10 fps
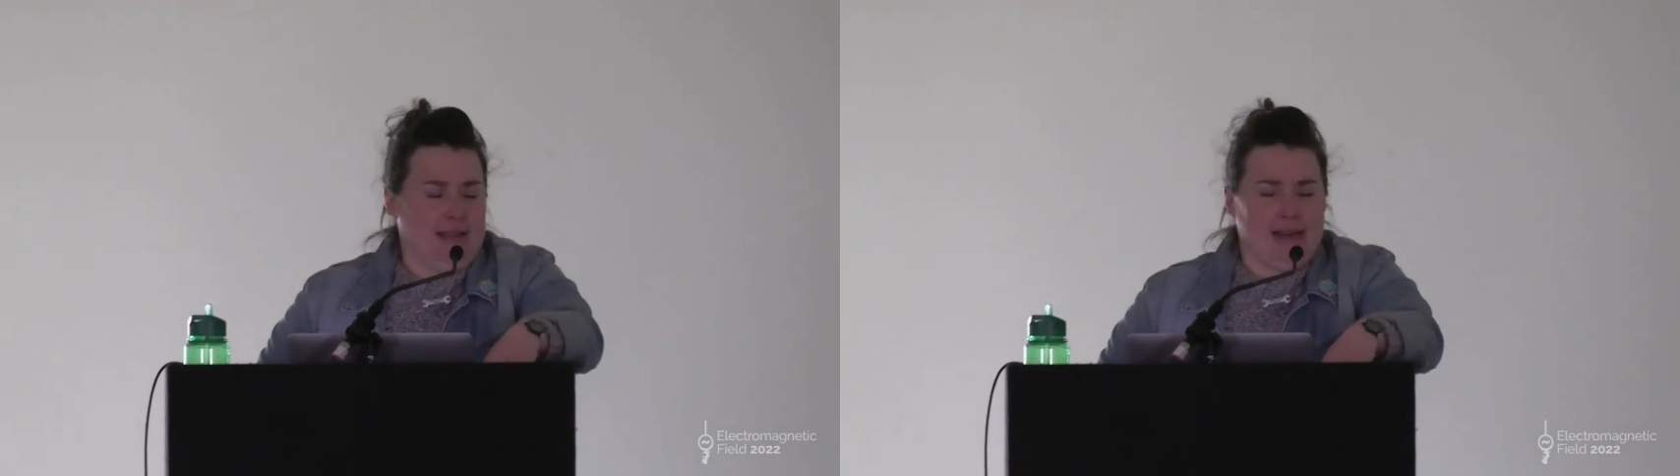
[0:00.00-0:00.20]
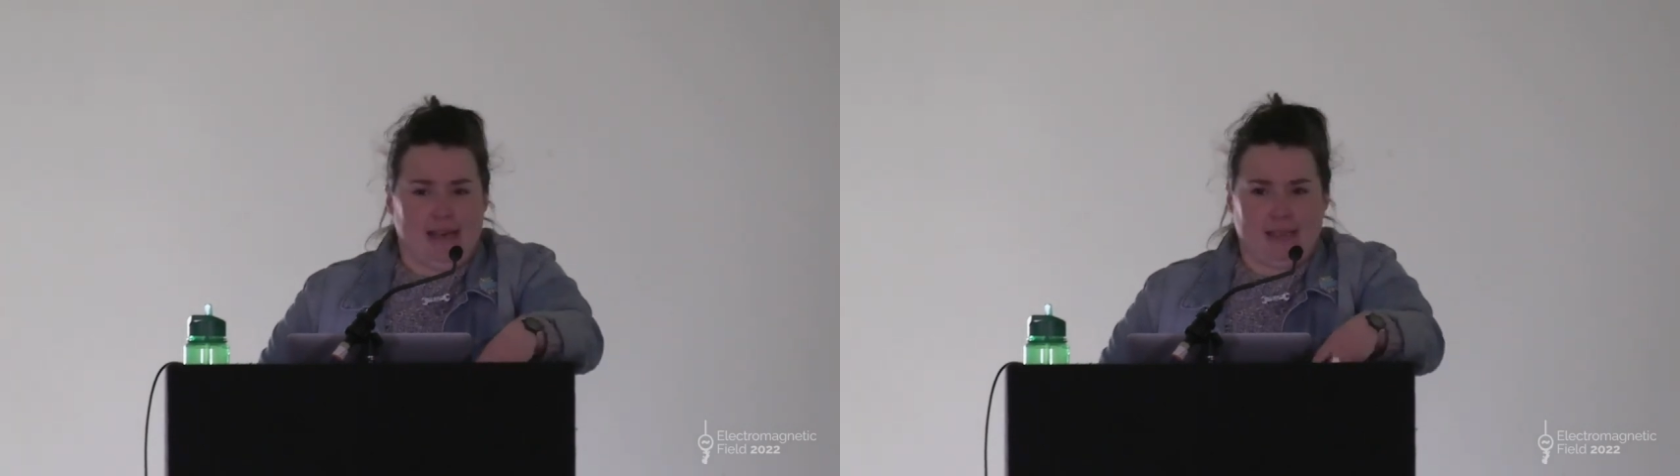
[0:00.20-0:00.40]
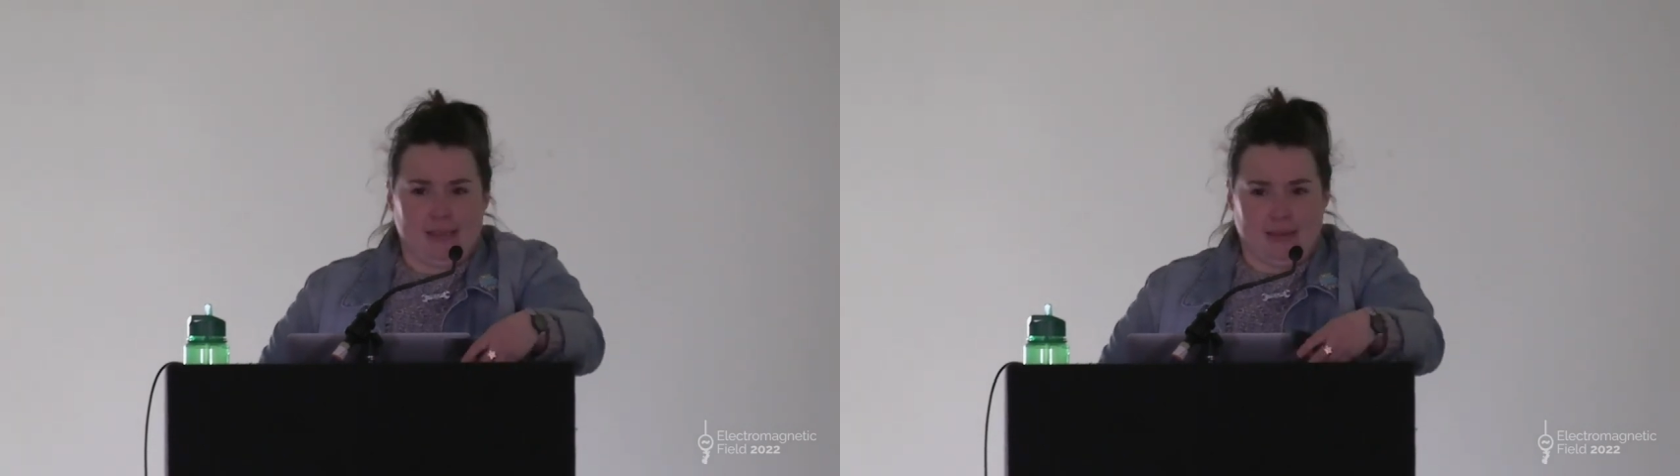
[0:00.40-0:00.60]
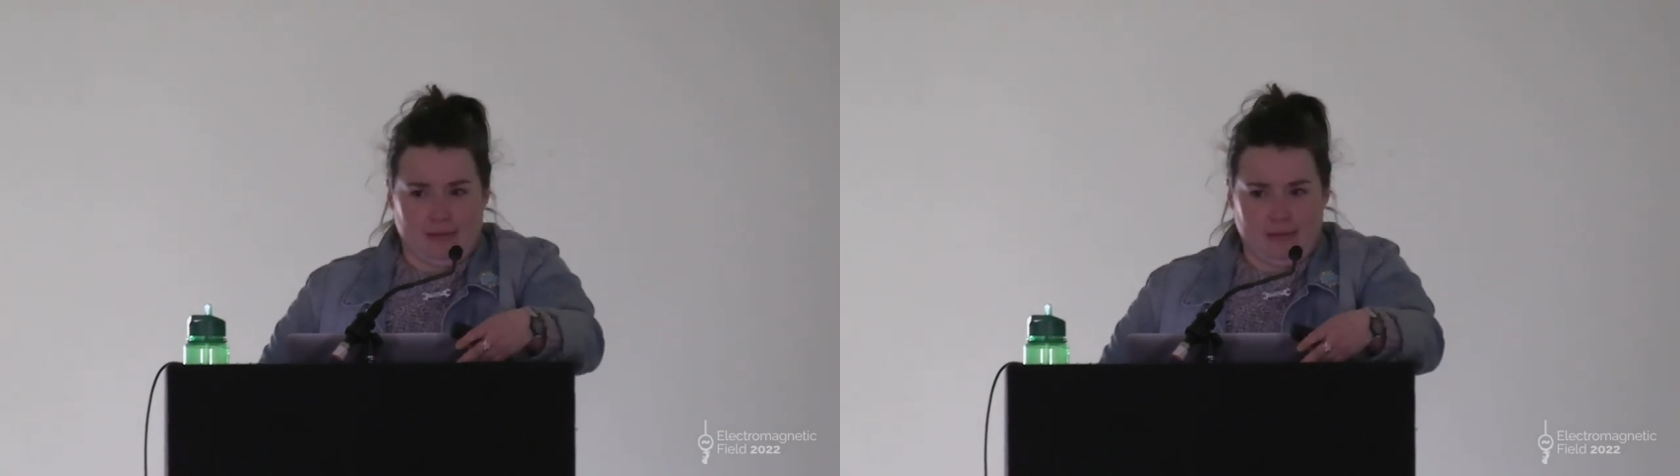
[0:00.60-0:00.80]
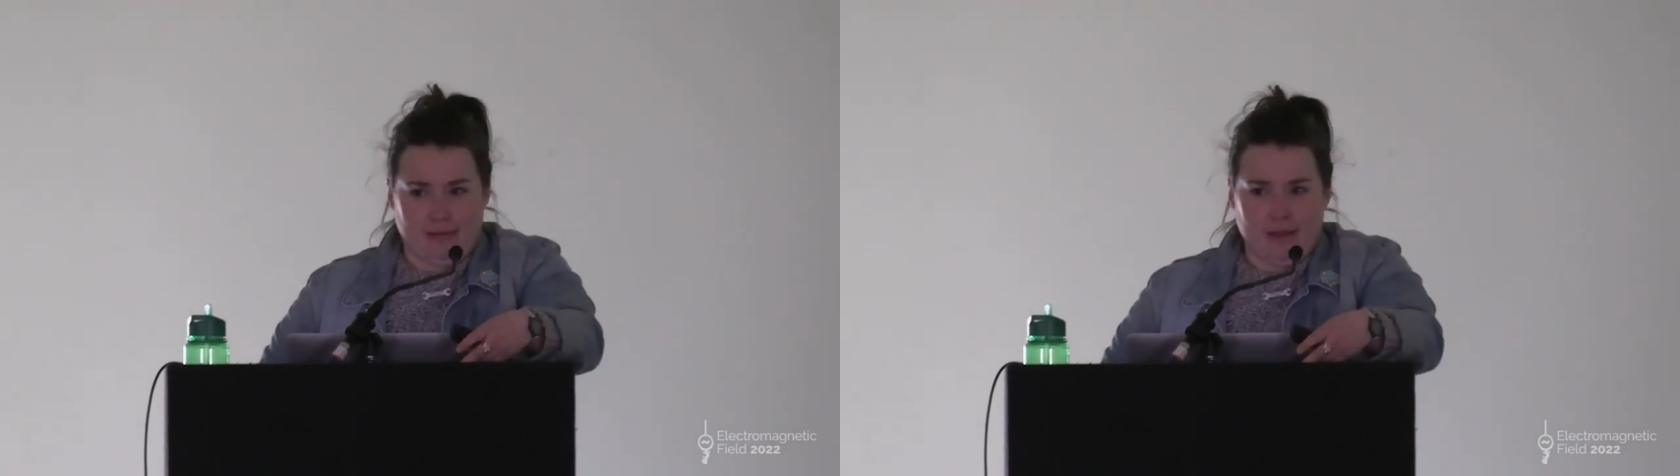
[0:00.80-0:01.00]
in an
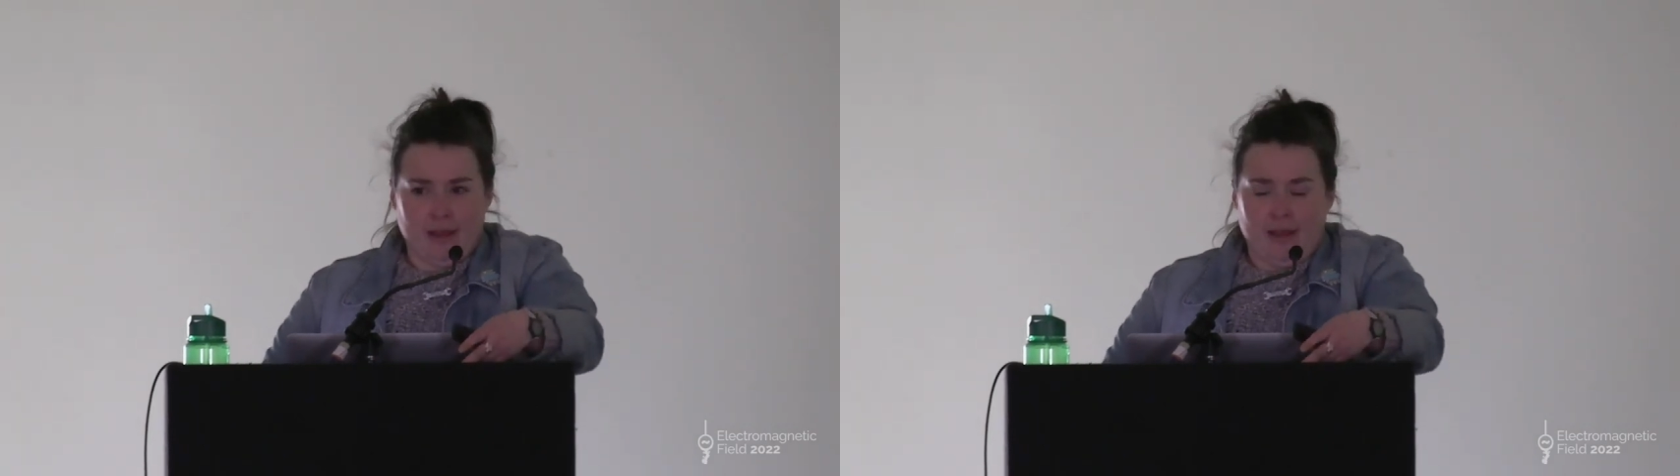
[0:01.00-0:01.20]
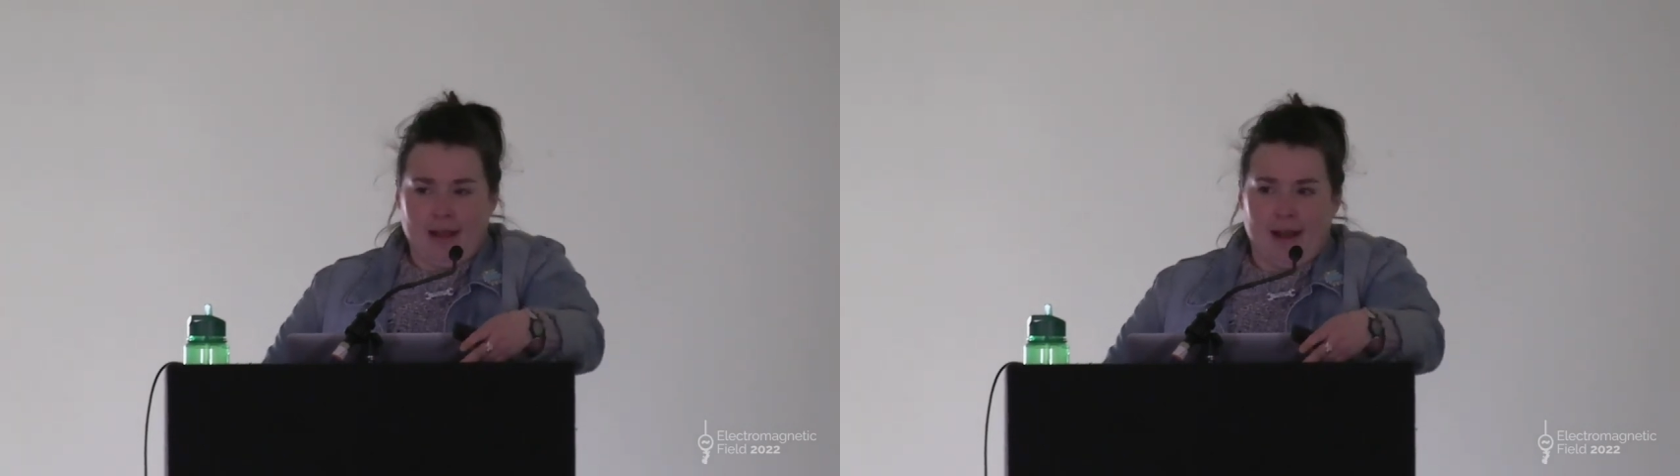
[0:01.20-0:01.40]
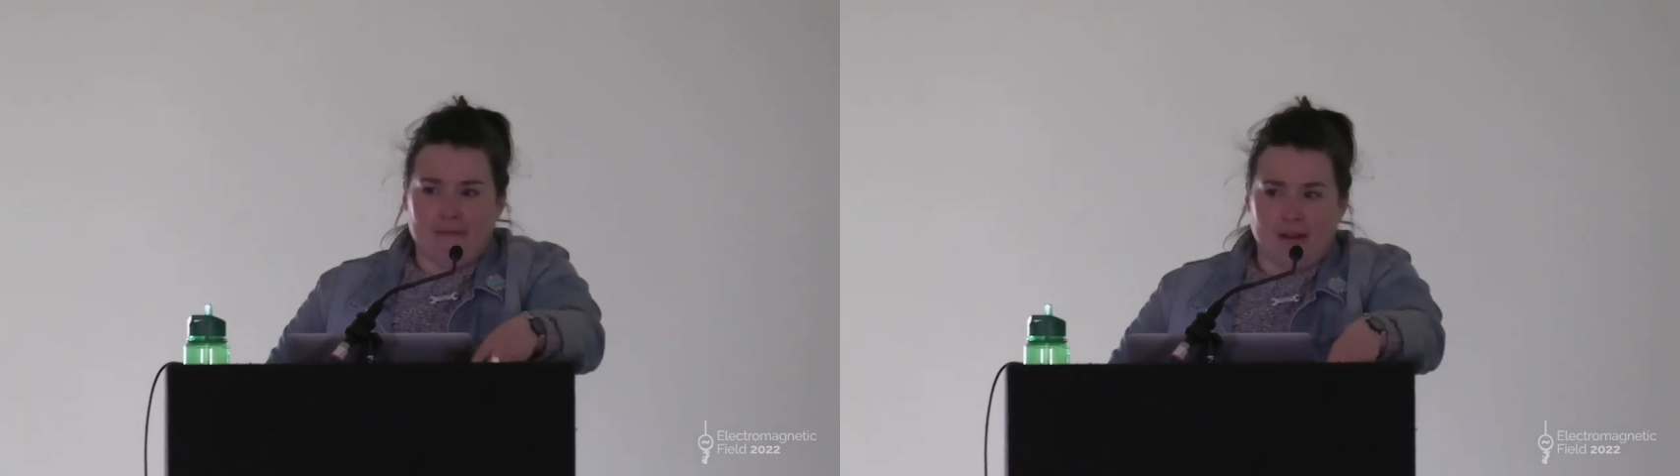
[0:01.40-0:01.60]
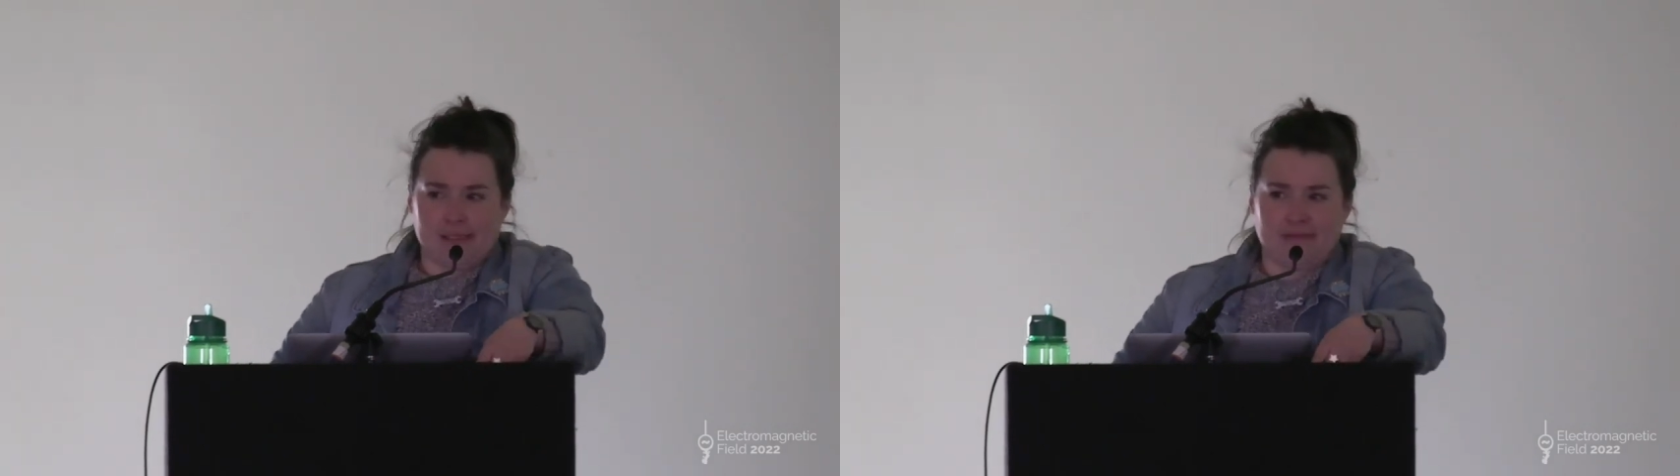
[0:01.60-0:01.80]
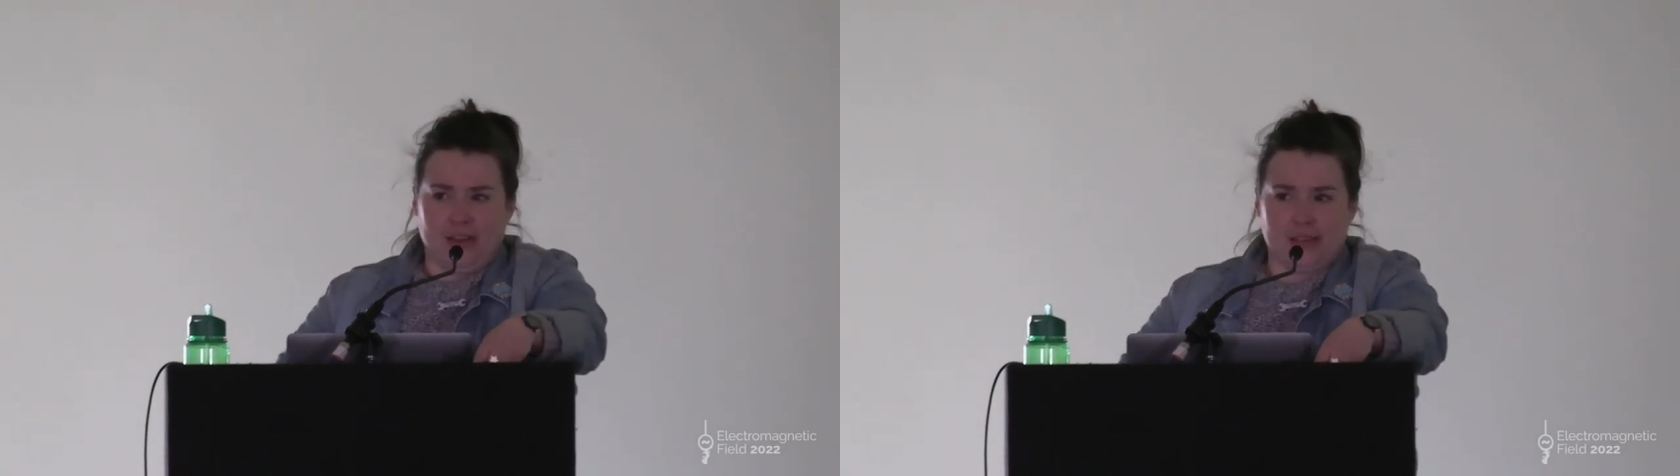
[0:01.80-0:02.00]
accident and, and
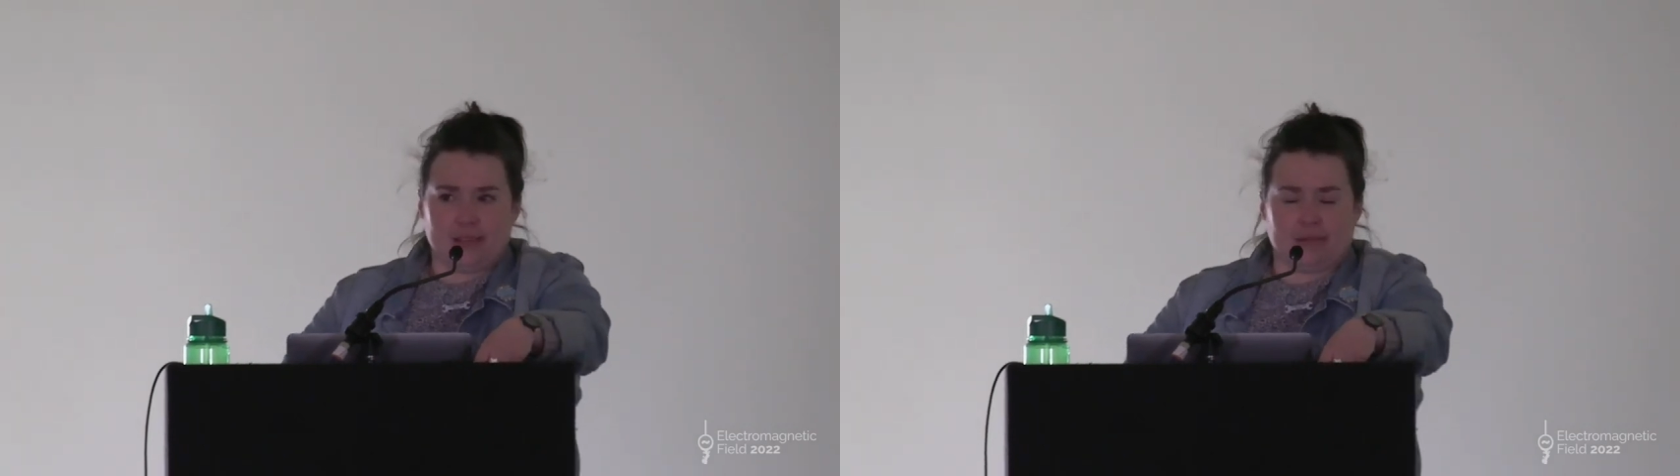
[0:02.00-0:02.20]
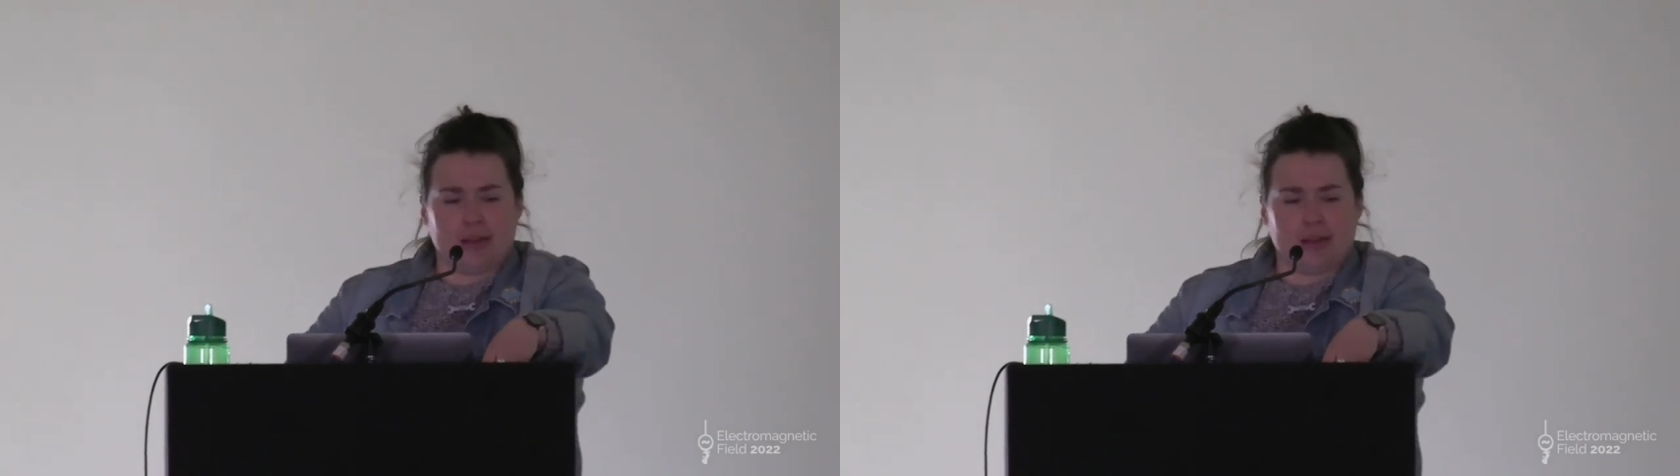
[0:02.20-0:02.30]
vice versa.